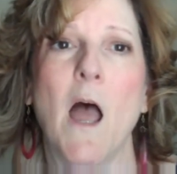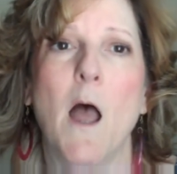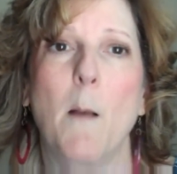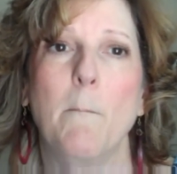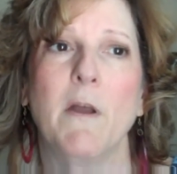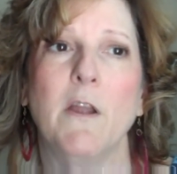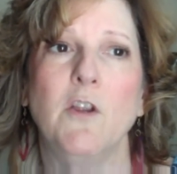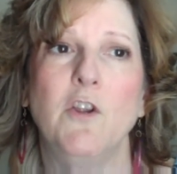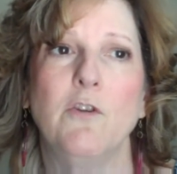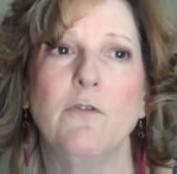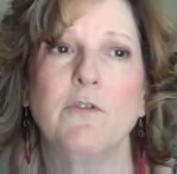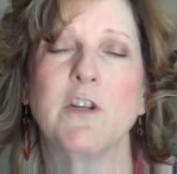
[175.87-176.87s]
Um,
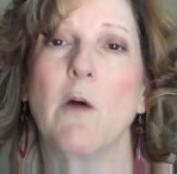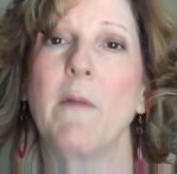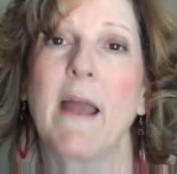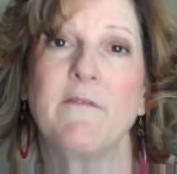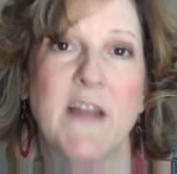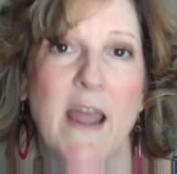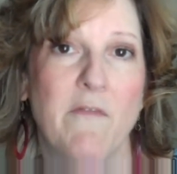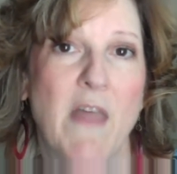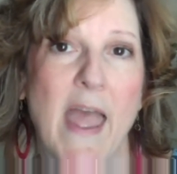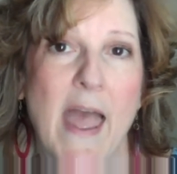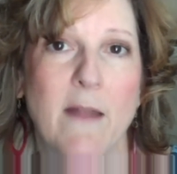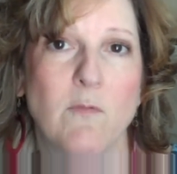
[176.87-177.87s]
you don't have to have
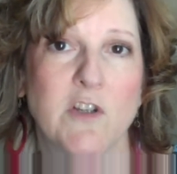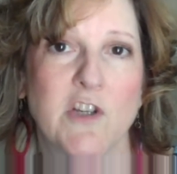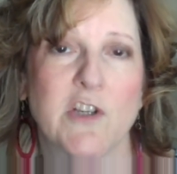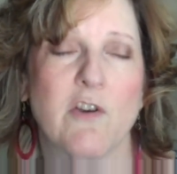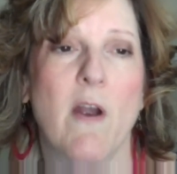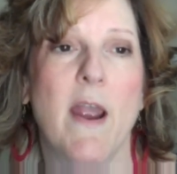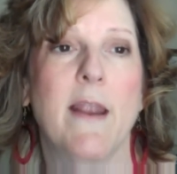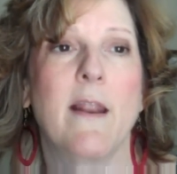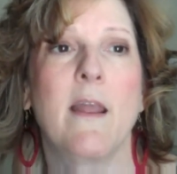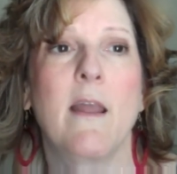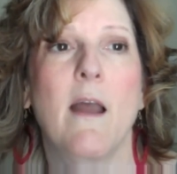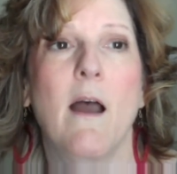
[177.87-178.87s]
the ad, which is great.
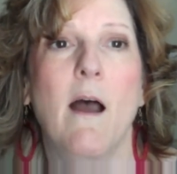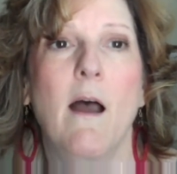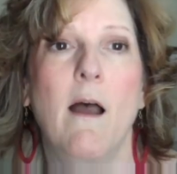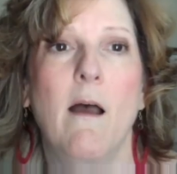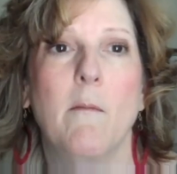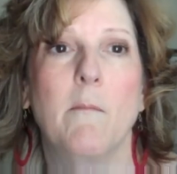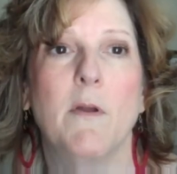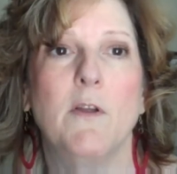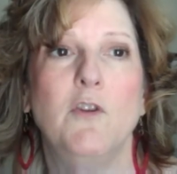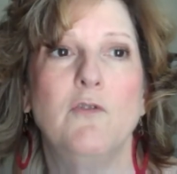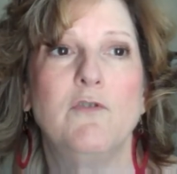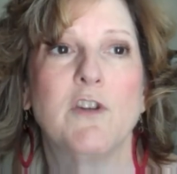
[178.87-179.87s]
Um,
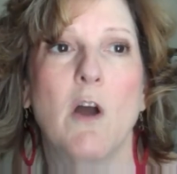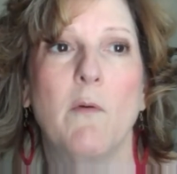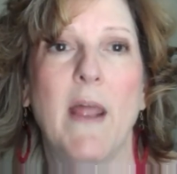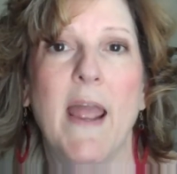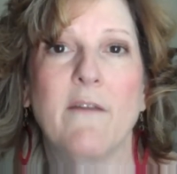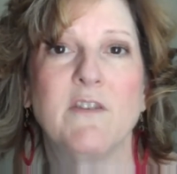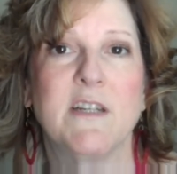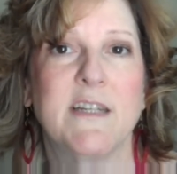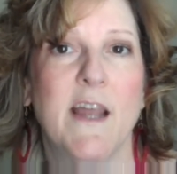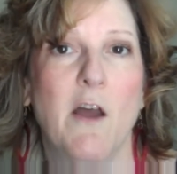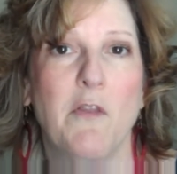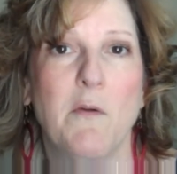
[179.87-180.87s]
you don't have to
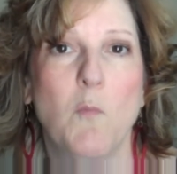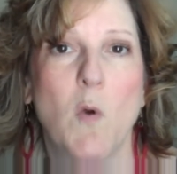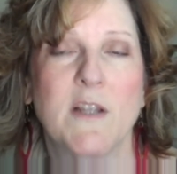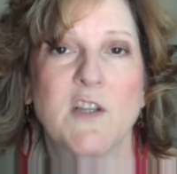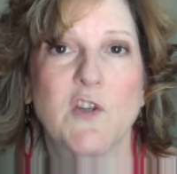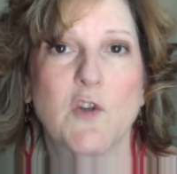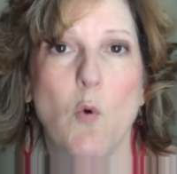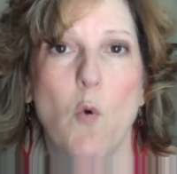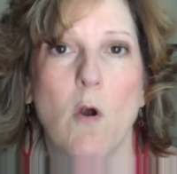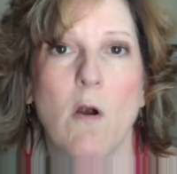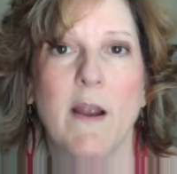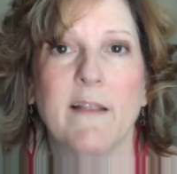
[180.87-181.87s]
tell them what
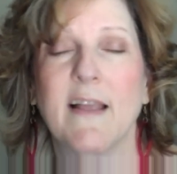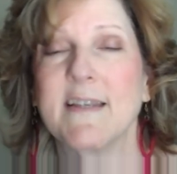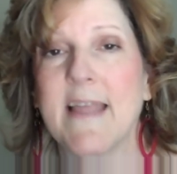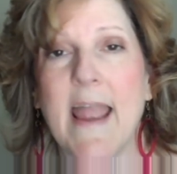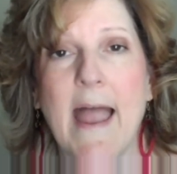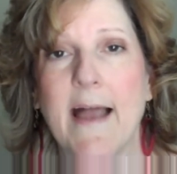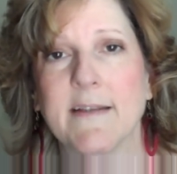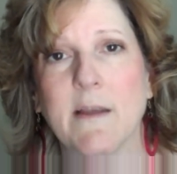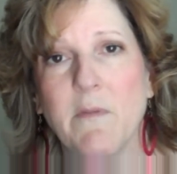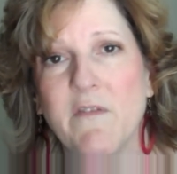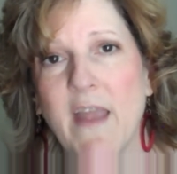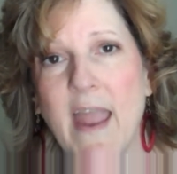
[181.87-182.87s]
store, unless they
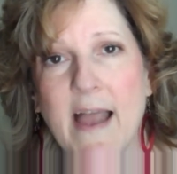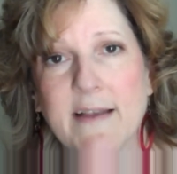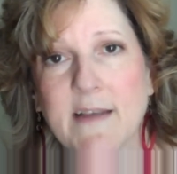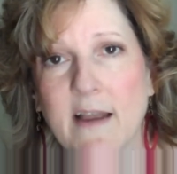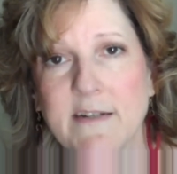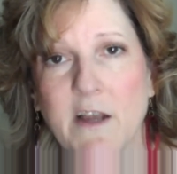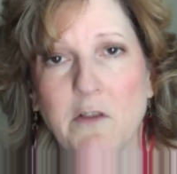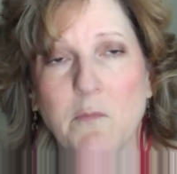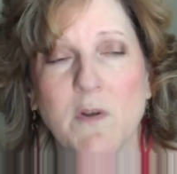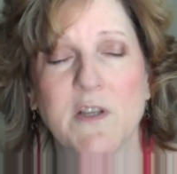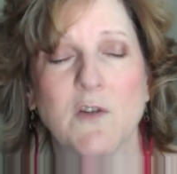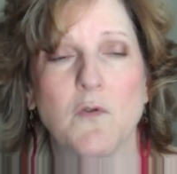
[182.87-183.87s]
ask. I mean, if they ask, I tell
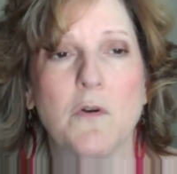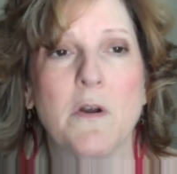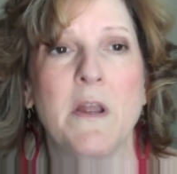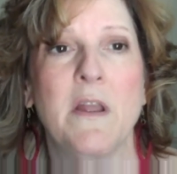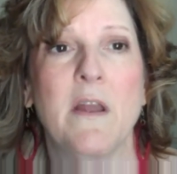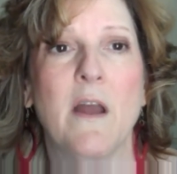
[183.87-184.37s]
them what store,